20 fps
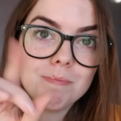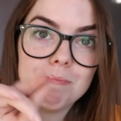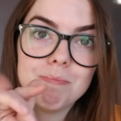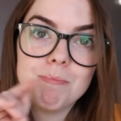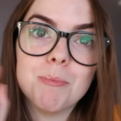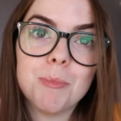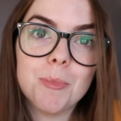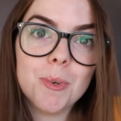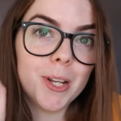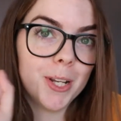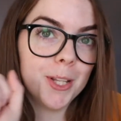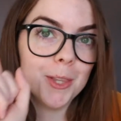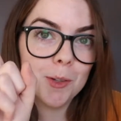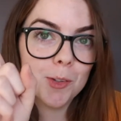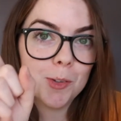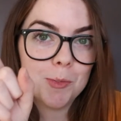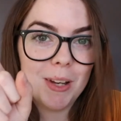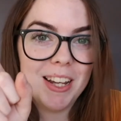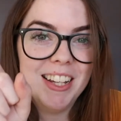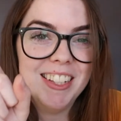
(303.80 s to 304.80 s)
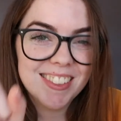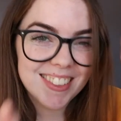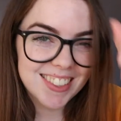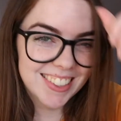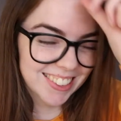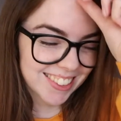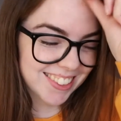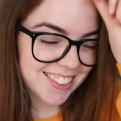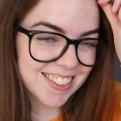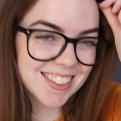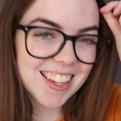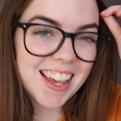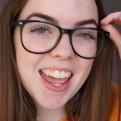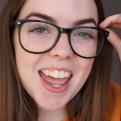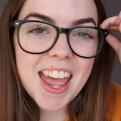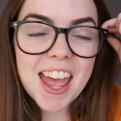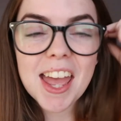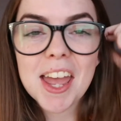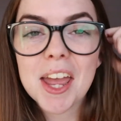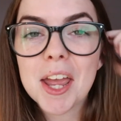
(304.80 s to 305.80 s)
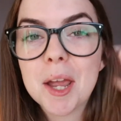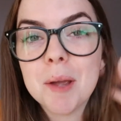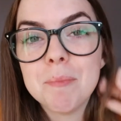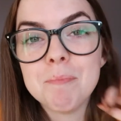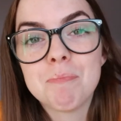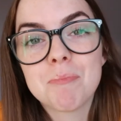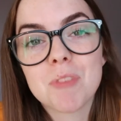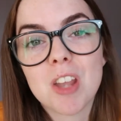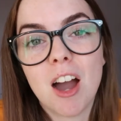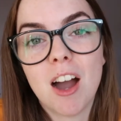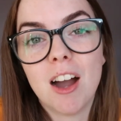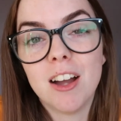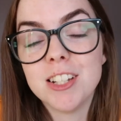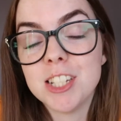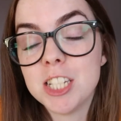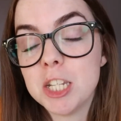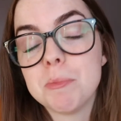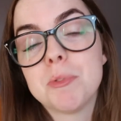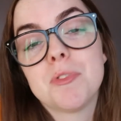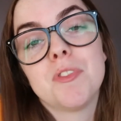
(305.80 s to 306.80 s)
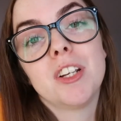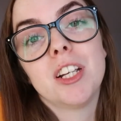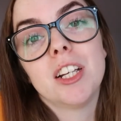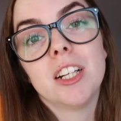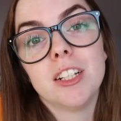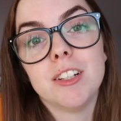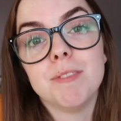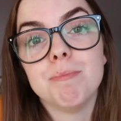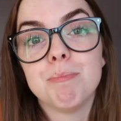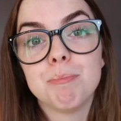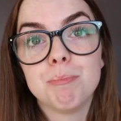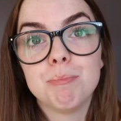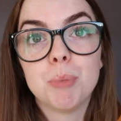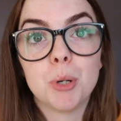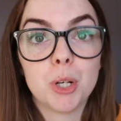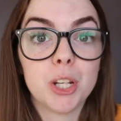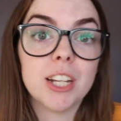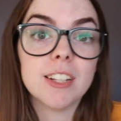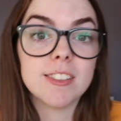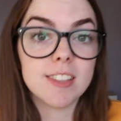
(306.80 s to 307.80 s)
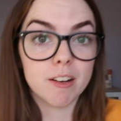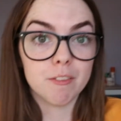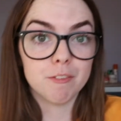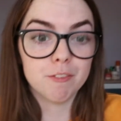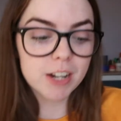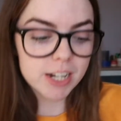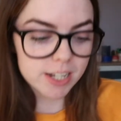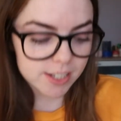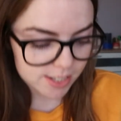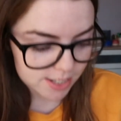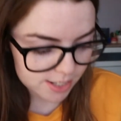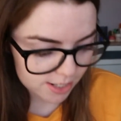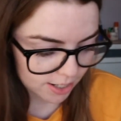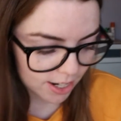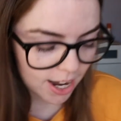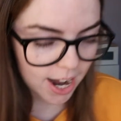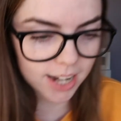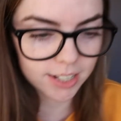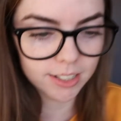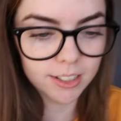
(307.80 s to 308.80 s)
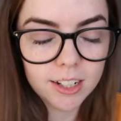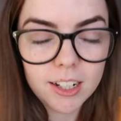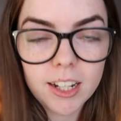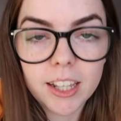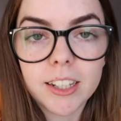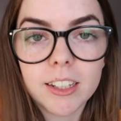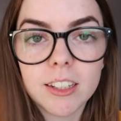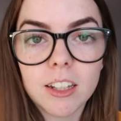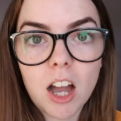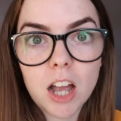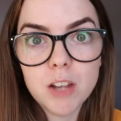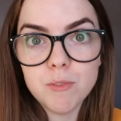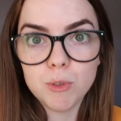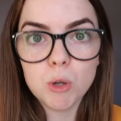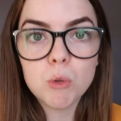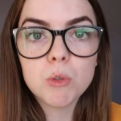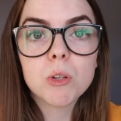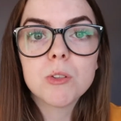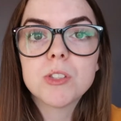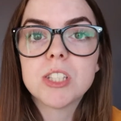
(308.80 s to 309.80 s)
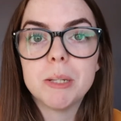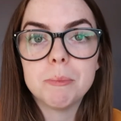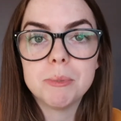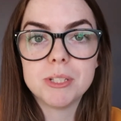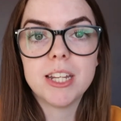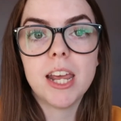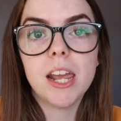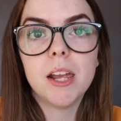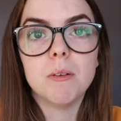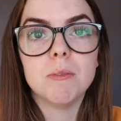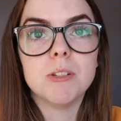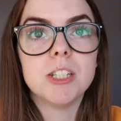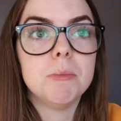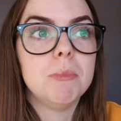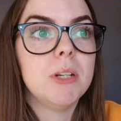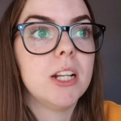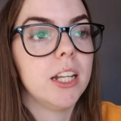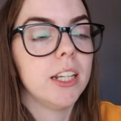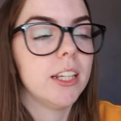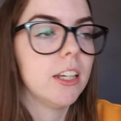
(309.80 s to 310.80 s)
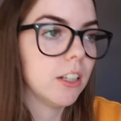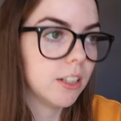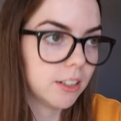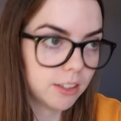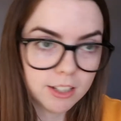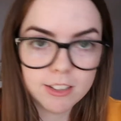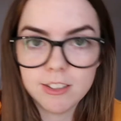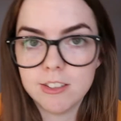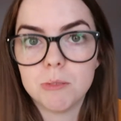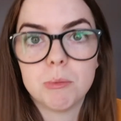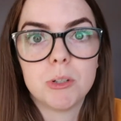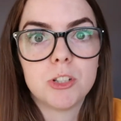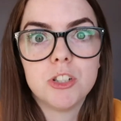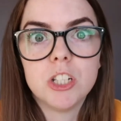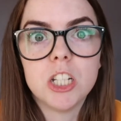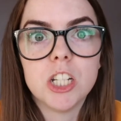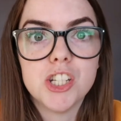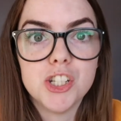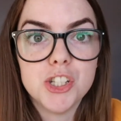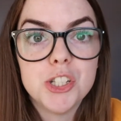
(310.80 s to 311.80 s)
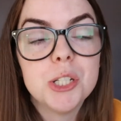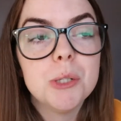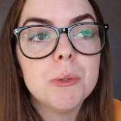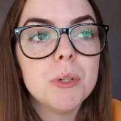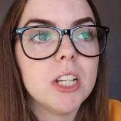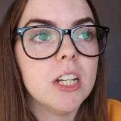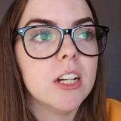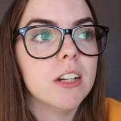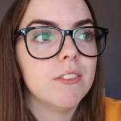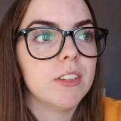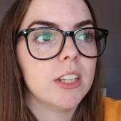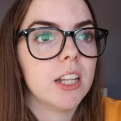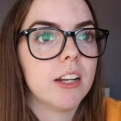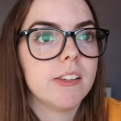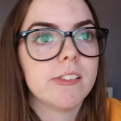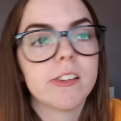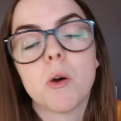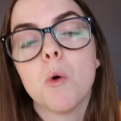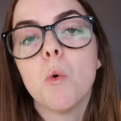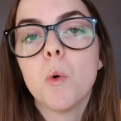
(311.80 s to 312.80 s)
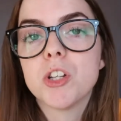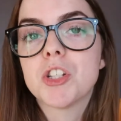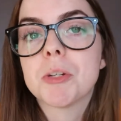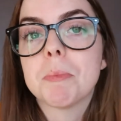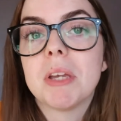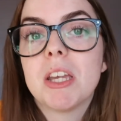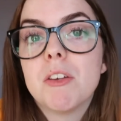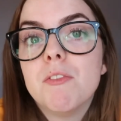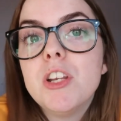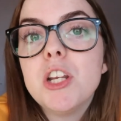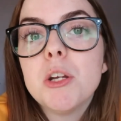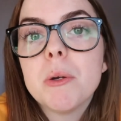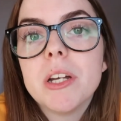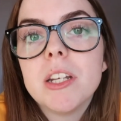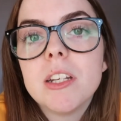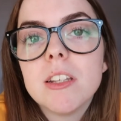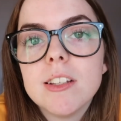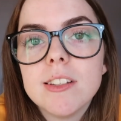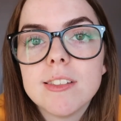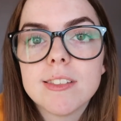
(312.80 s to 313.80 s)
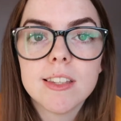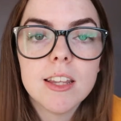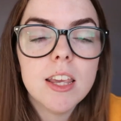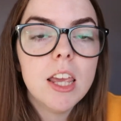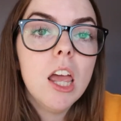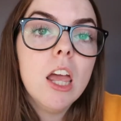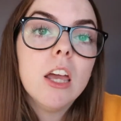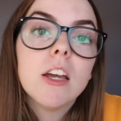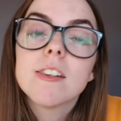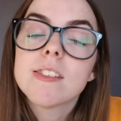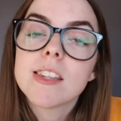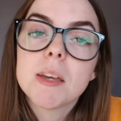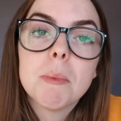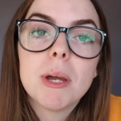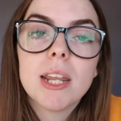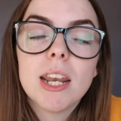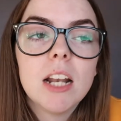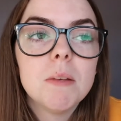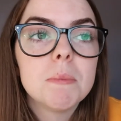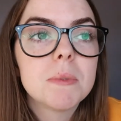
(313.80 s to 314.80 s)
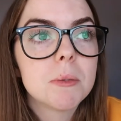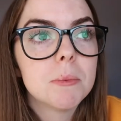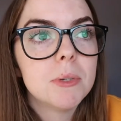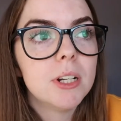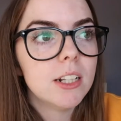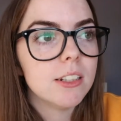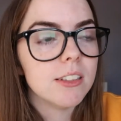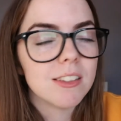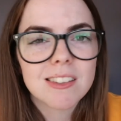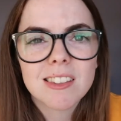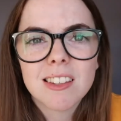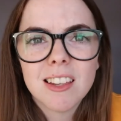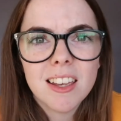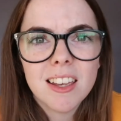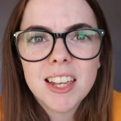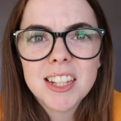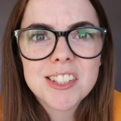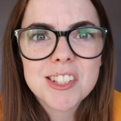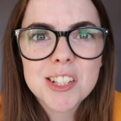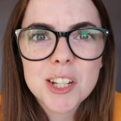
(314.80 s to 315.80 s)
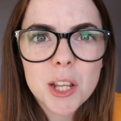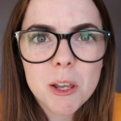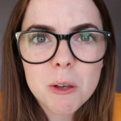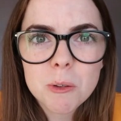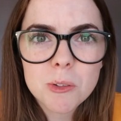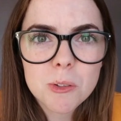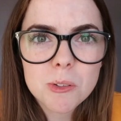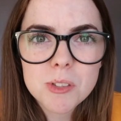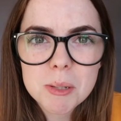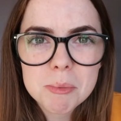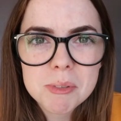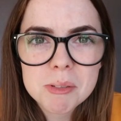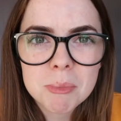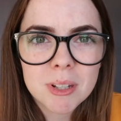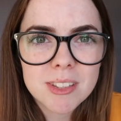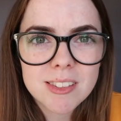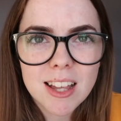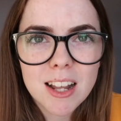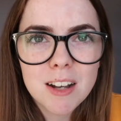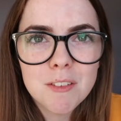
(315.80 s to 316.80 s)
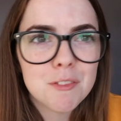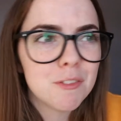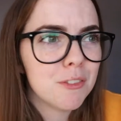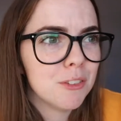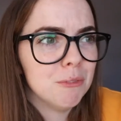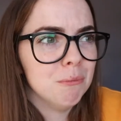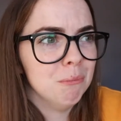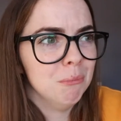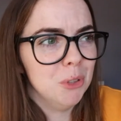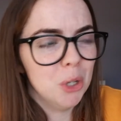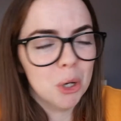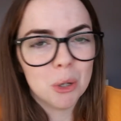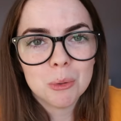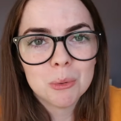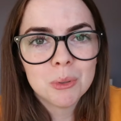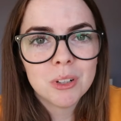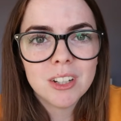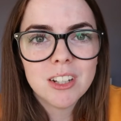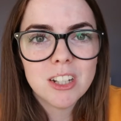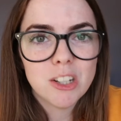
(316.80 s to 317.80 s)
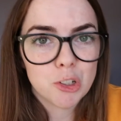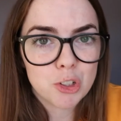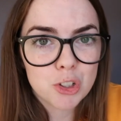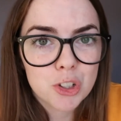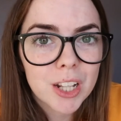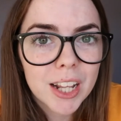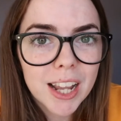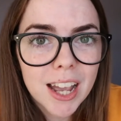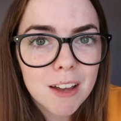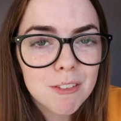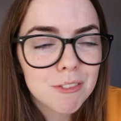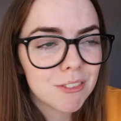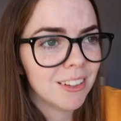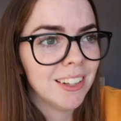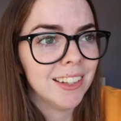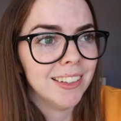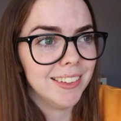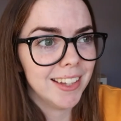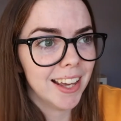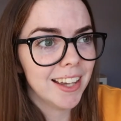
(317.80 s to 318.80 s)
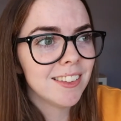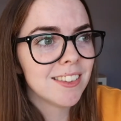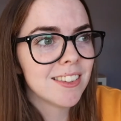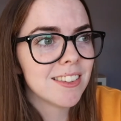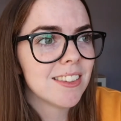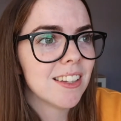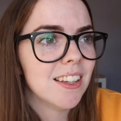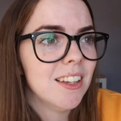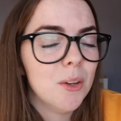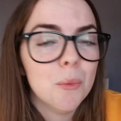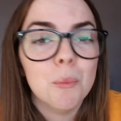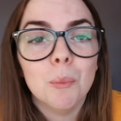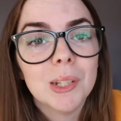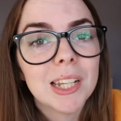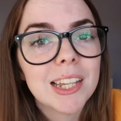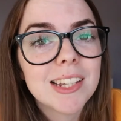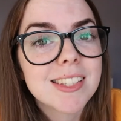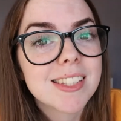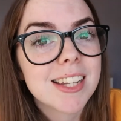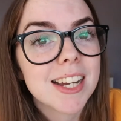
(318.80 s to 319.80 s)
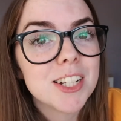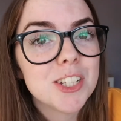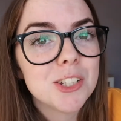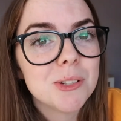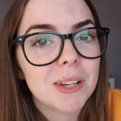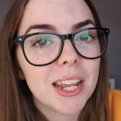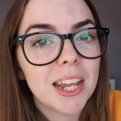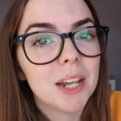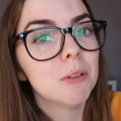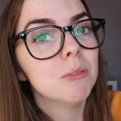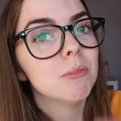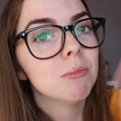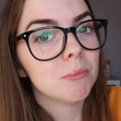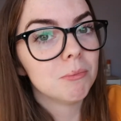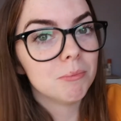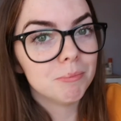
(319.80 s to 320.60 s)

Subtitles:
one of those places, on tips for putting yourself first. And like, I wrote those tips down to be like, this is what you need to do, Niamh. And then I was like, oh, I should make a video out of this because I might help someone else. Did I use those tips myself? No. Should I have? Yes. Will I start to now?